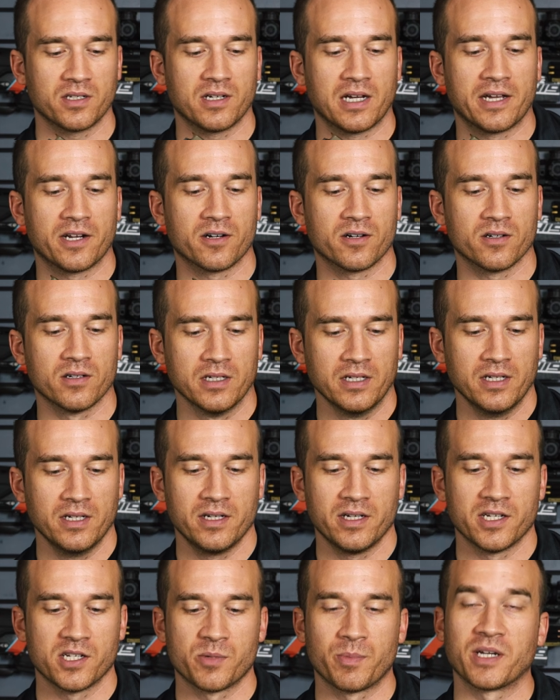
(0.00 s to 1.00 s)
lighter,
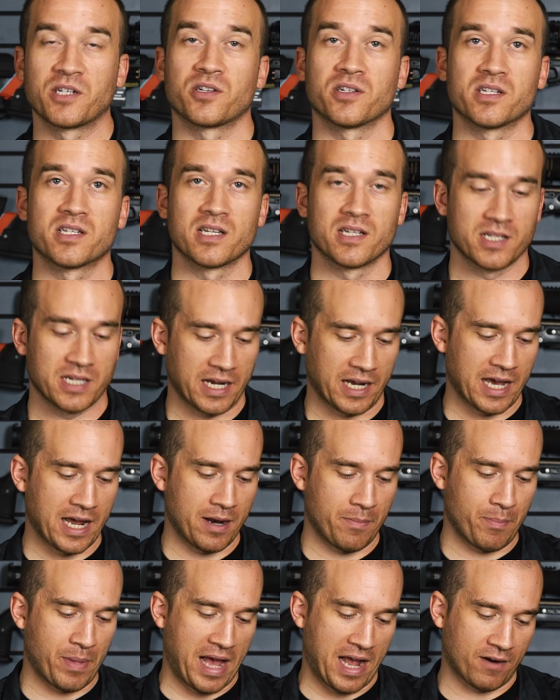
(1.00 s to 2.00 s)
especially since I got
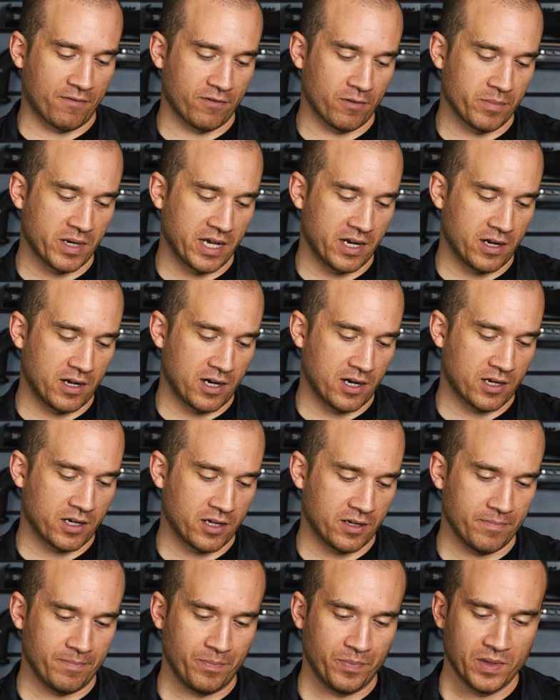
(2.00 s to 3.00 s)
it back from Nighthawk.
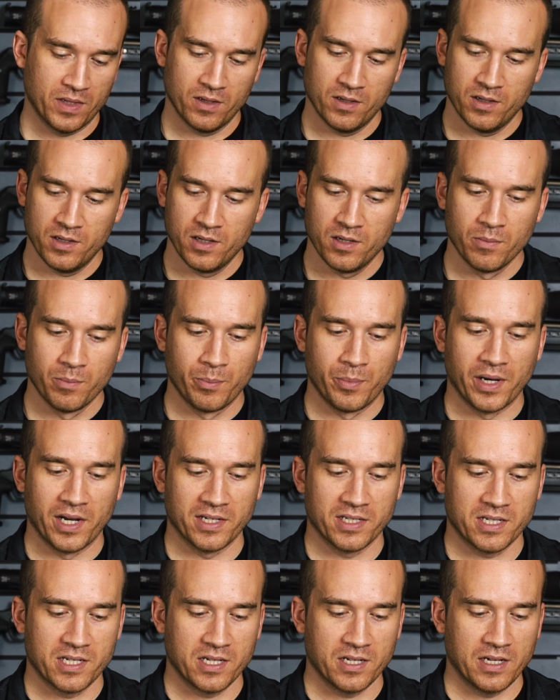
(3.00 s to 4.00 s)

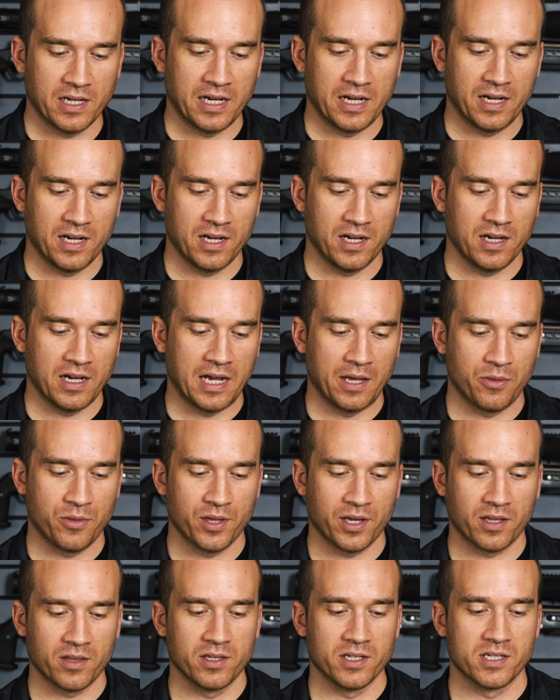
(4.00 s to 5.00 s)
But I
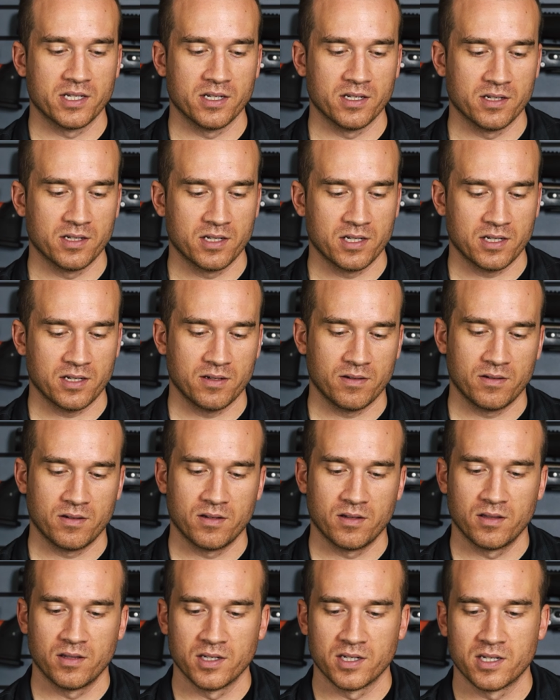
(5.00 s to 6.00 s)
think this is
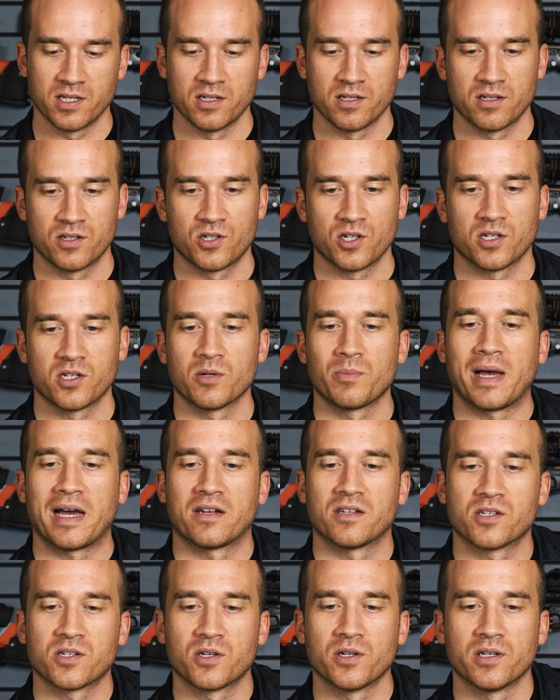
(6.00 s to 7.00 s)
just about
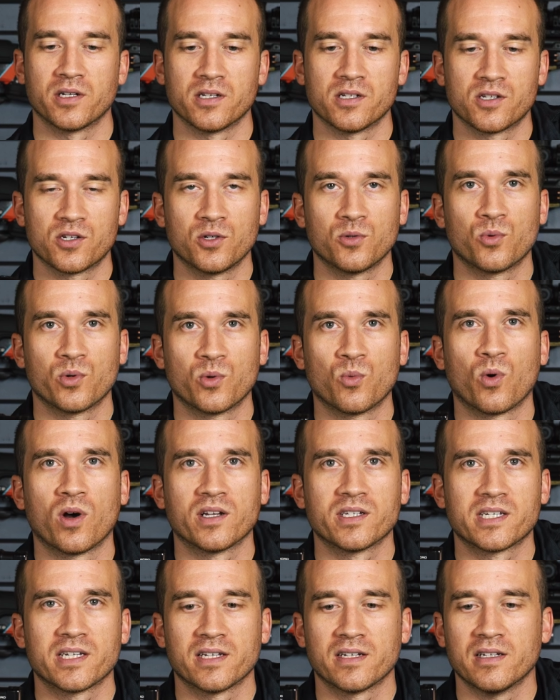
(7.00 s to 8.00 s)
as good as you would
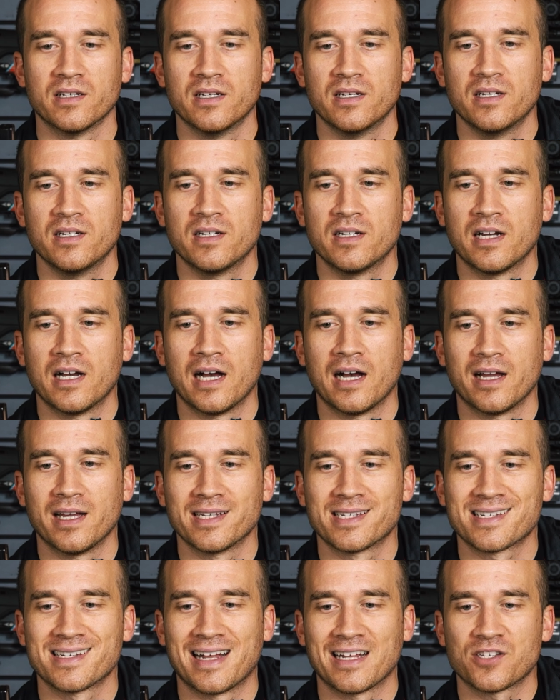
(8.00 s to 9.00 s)
want it.
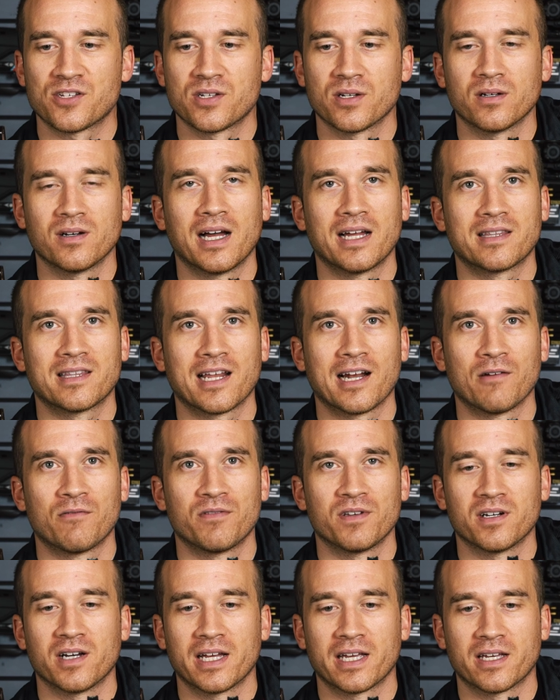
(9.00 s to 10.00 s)
It's not so light that I
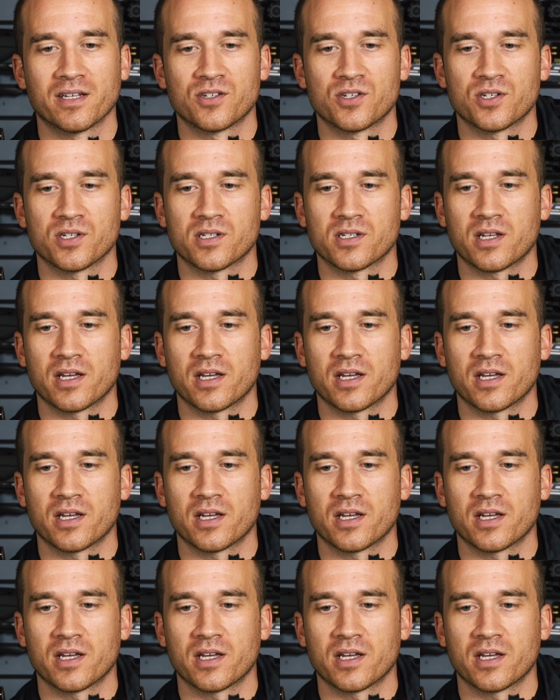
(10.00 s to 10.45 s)
feel like it's just